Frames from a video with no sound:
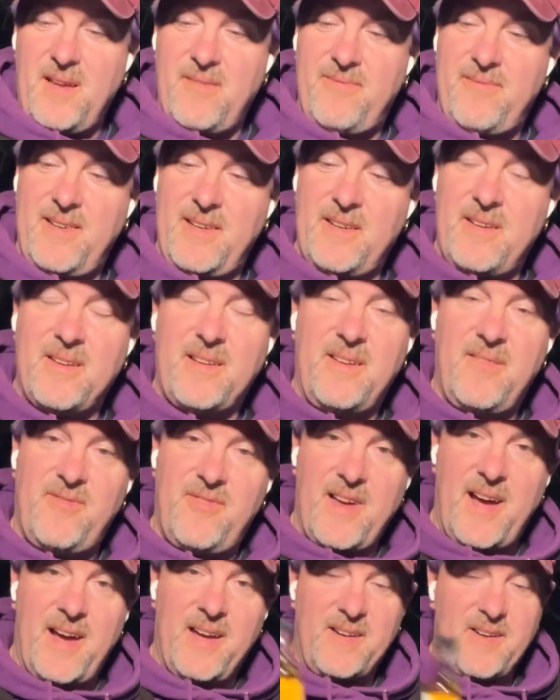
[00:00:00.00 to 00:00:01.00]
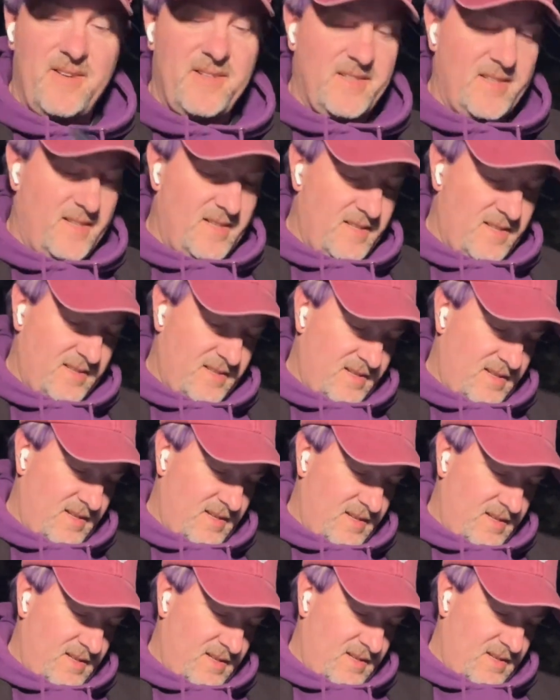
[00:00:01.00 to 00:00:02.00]
figured I'd give that a go tonight.
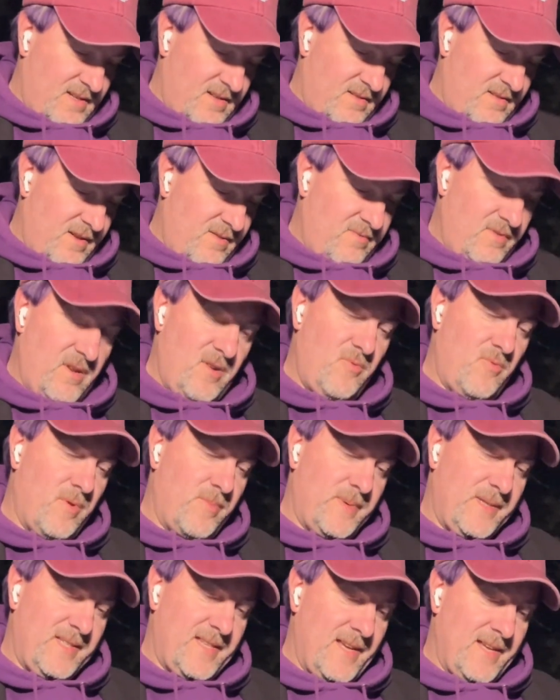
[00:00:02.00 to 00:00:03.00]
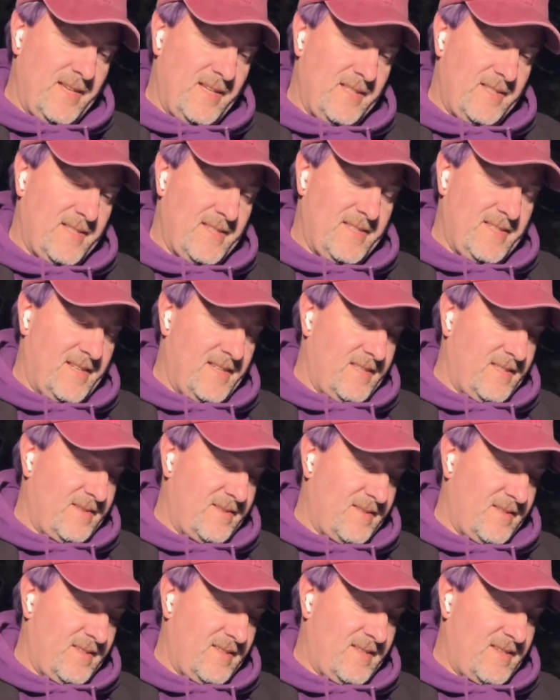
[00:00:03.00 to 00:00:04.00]
Don't know what percentage this is,
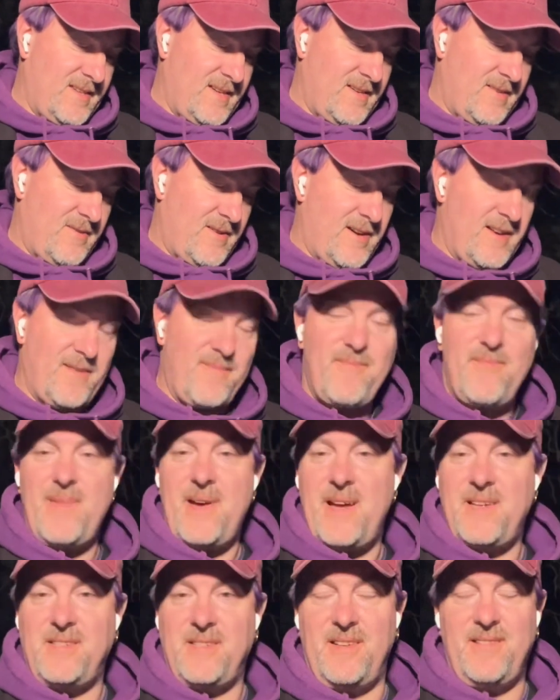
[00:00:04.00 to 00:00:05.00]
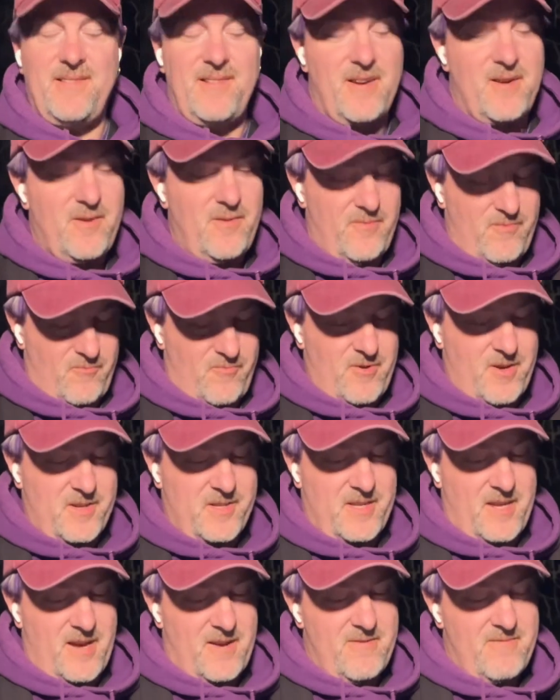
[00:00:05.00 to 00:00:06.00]
so I'd imagine, knowing
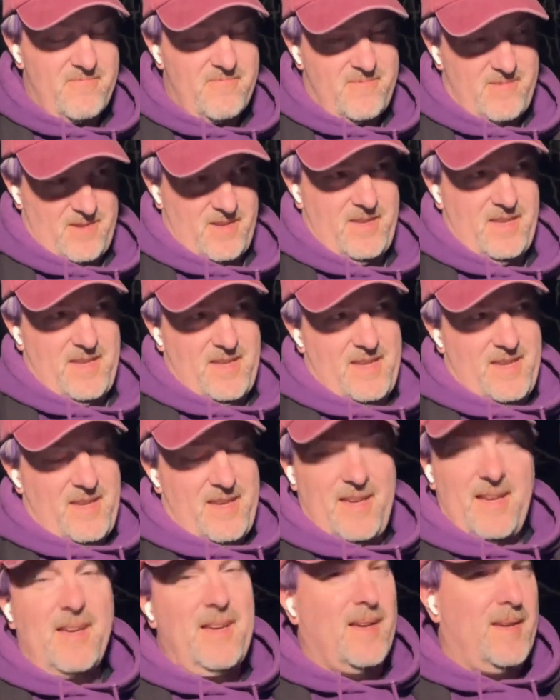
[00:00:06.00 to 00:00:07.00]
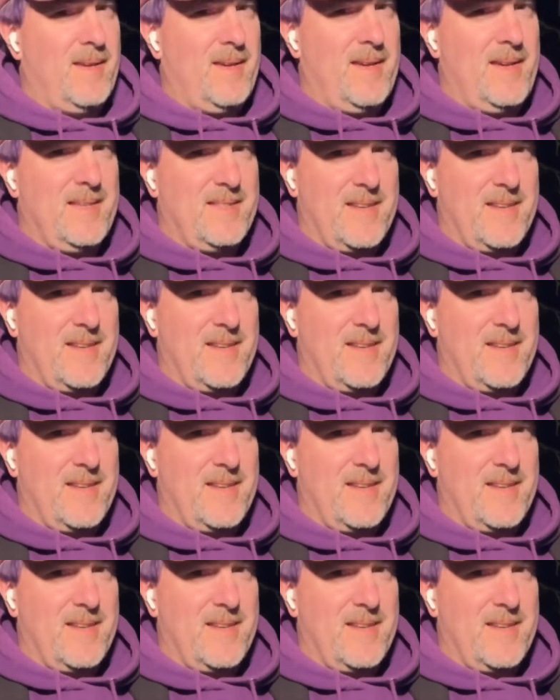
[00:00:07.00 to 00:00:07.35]
Roscoe, it's